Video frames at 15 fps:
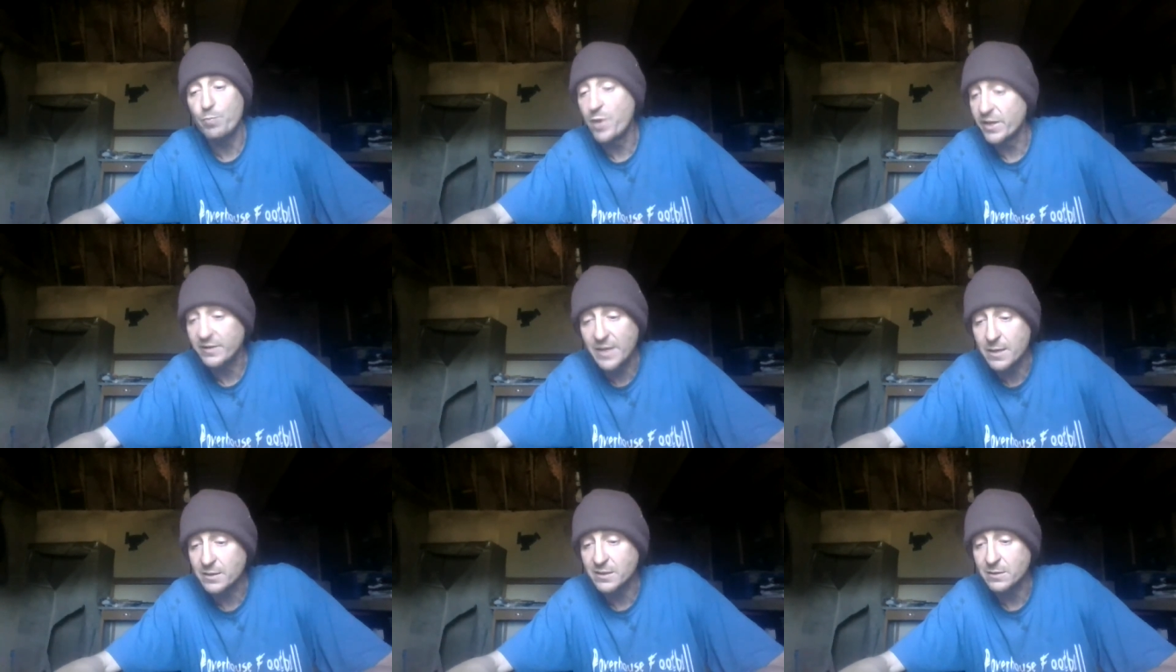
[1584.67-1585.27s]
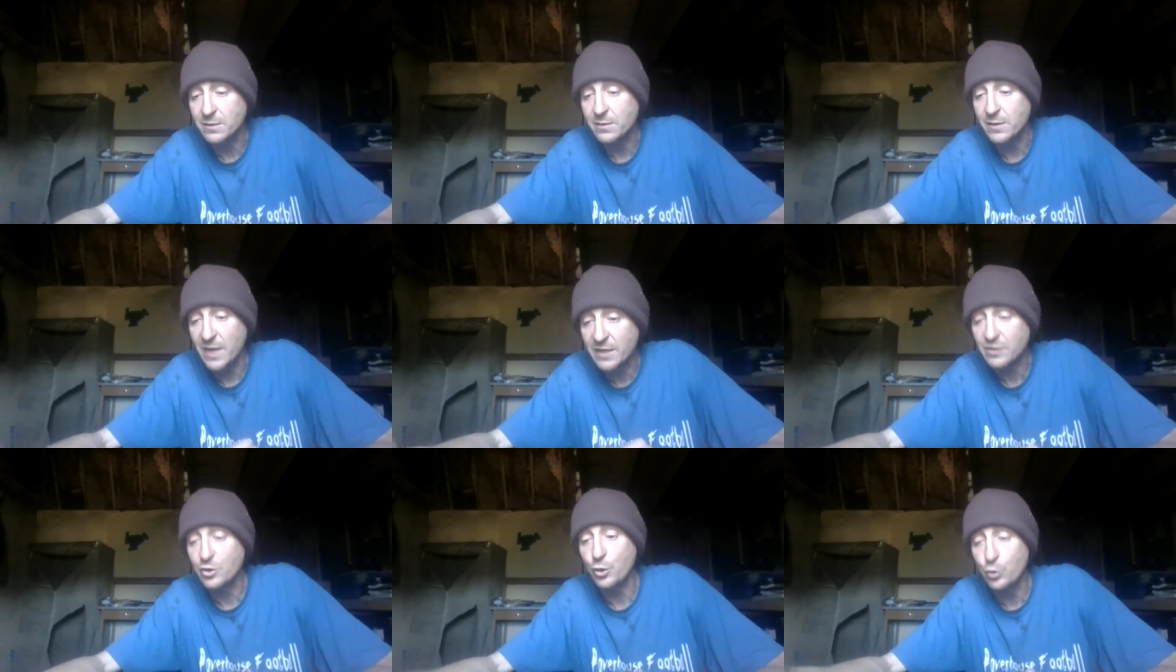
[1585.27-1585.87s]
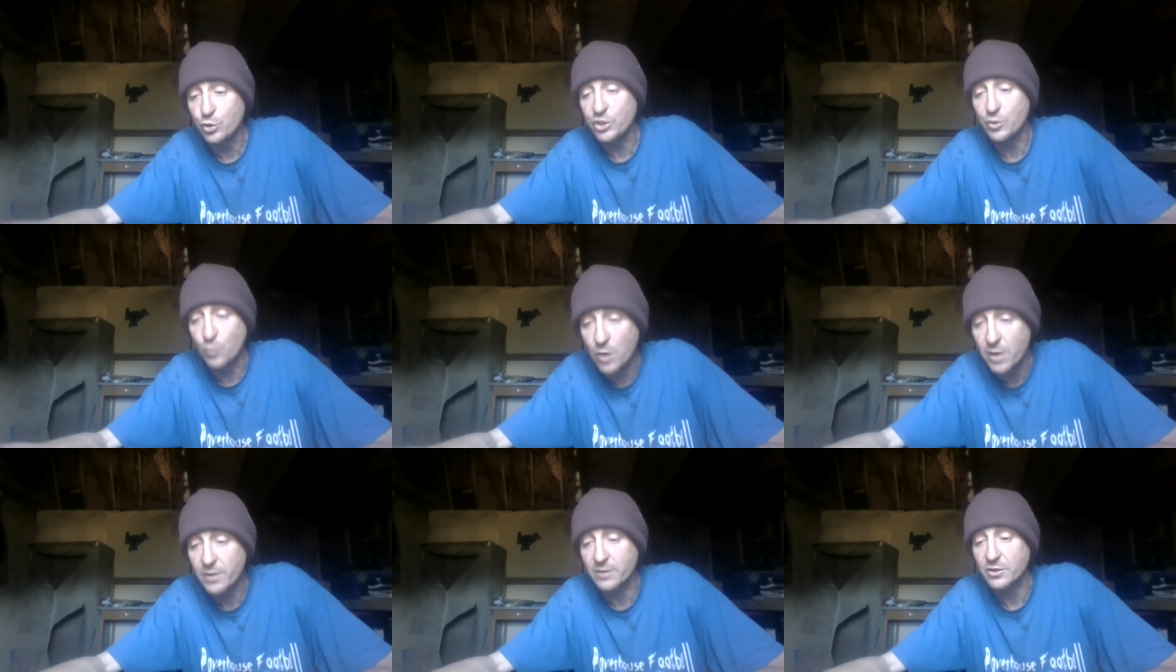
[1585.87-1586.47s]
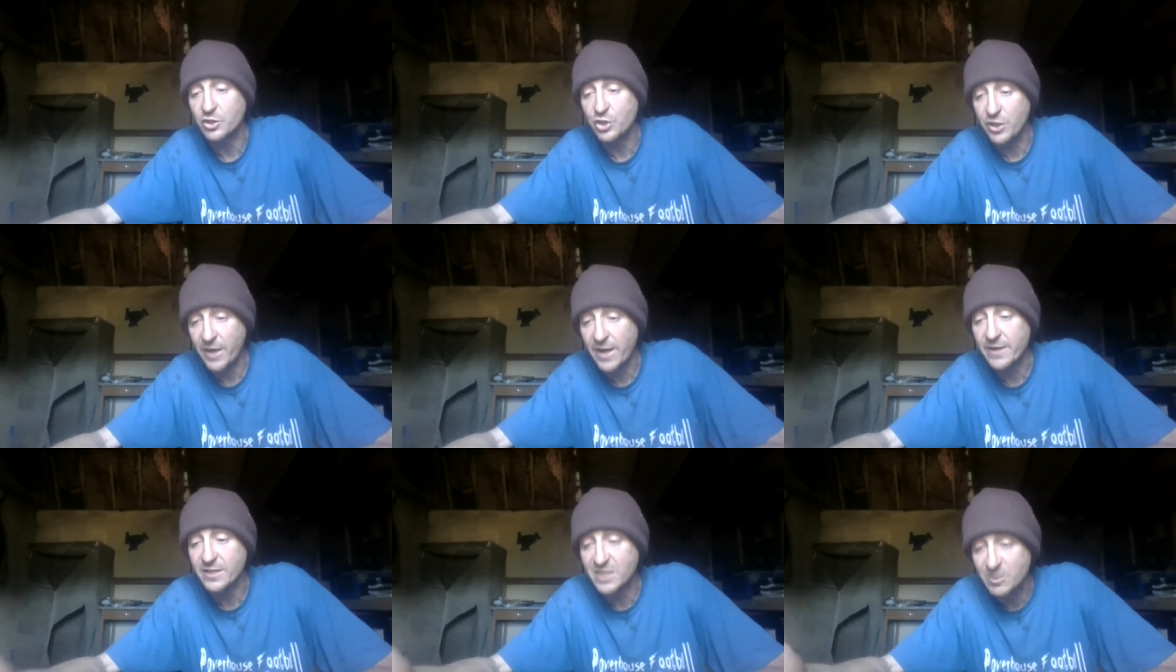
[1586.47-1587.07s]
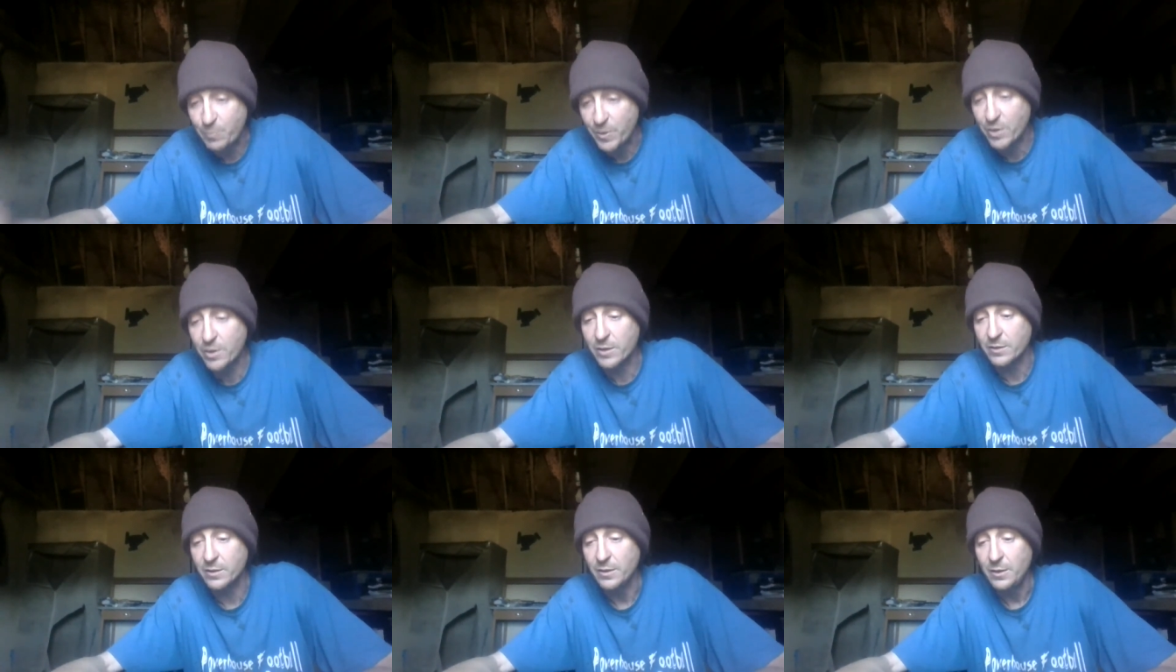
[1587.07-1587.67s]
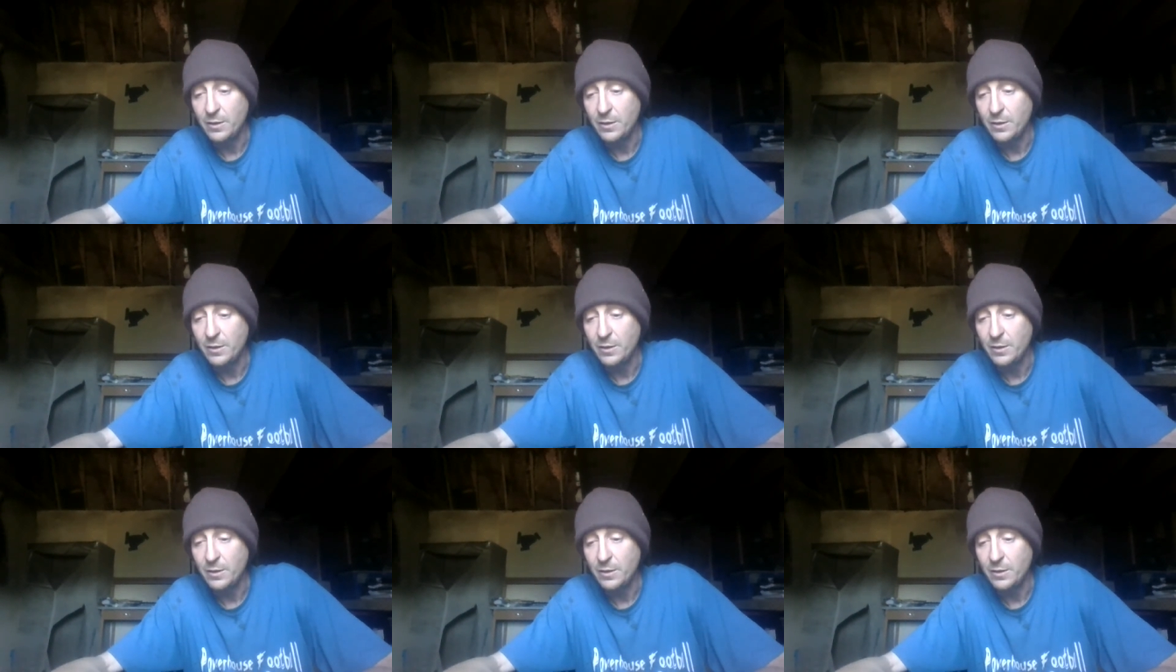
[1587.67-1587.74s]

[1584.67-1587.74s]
But that's that's who she was. She had a spirit.